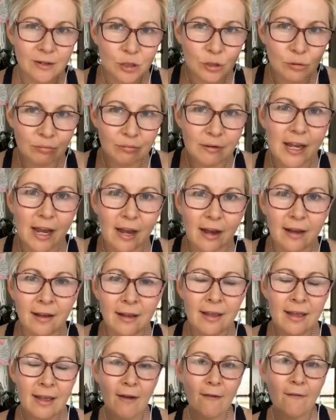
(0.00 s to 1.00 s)
a trigger
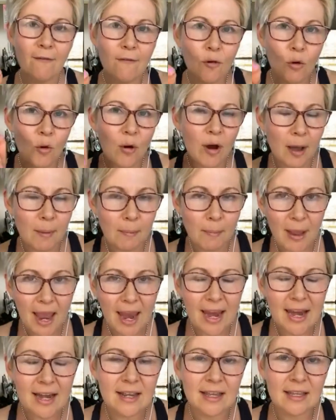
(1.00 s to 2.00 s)
for a
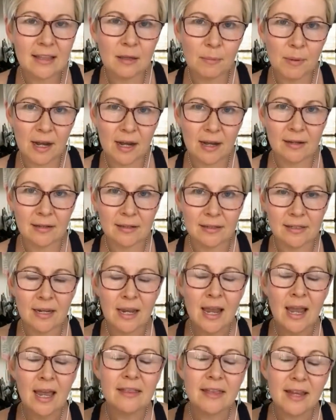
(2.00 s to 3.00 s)
pain in the past
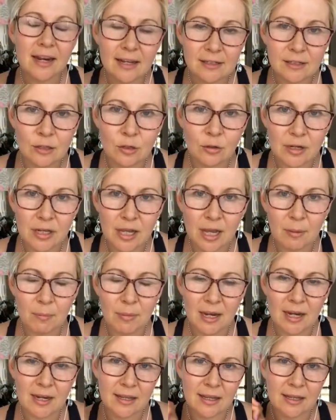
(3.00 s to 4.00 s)
that has not yet
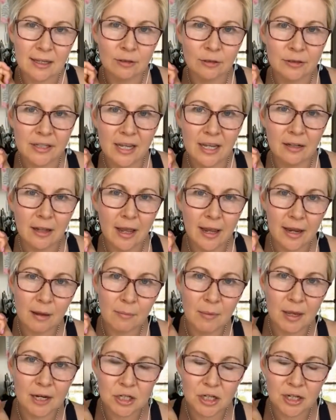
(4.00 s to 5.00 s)
been healed. And like I
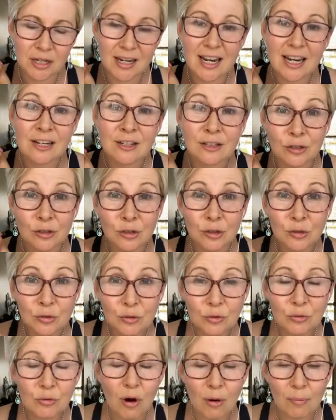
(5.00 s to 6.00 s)
mentioned, it is a
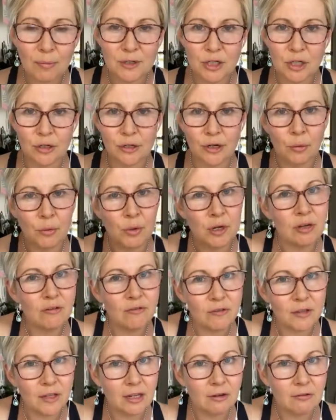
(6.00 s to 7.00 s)
true opportunity when you're
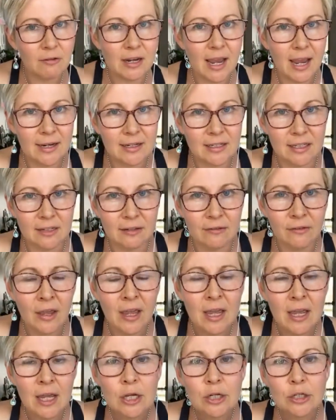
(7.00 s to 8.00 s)
feeling reactive
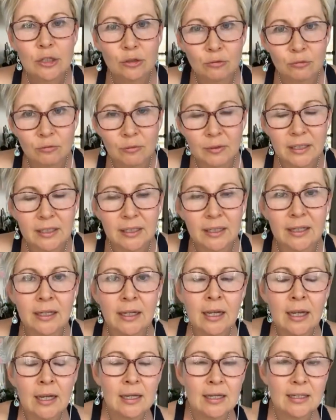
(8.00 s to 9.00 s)
to really
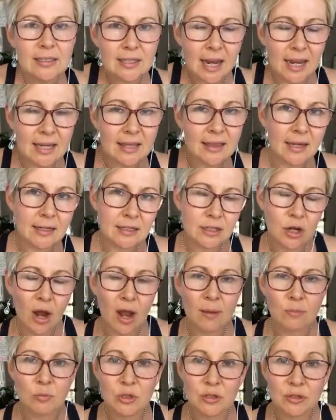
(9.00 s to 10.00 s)
take that
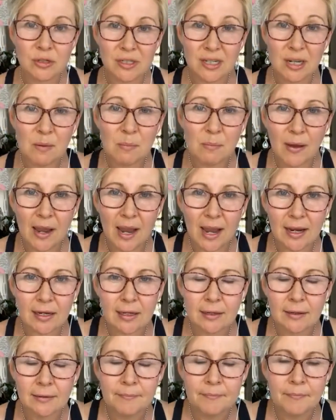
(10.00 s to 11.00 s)
time to step back